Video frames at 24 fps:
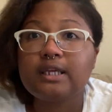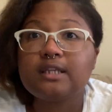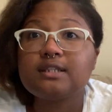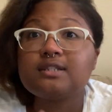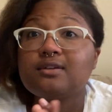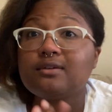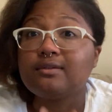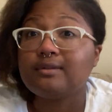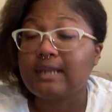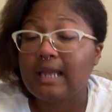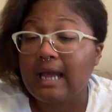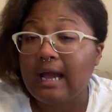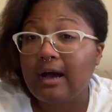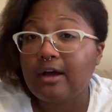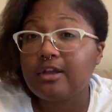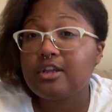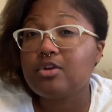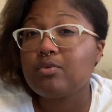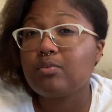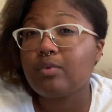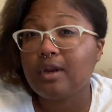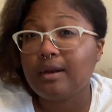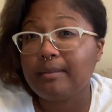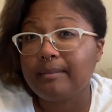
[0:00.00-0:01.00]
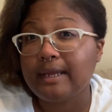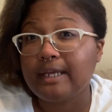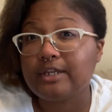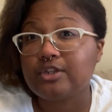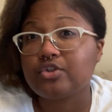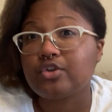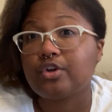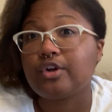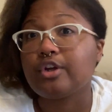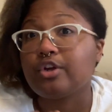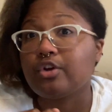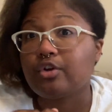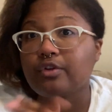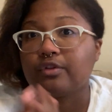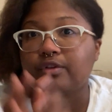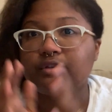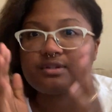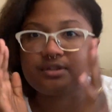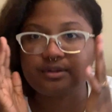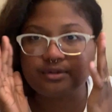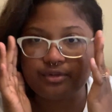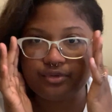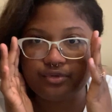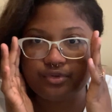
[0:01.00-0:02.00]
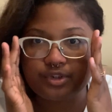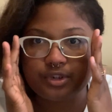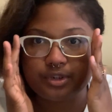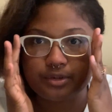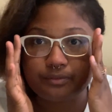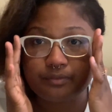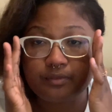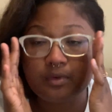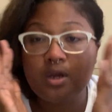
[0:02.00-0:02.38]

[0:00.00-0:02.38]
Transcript: So now you want to make sure you're the solution.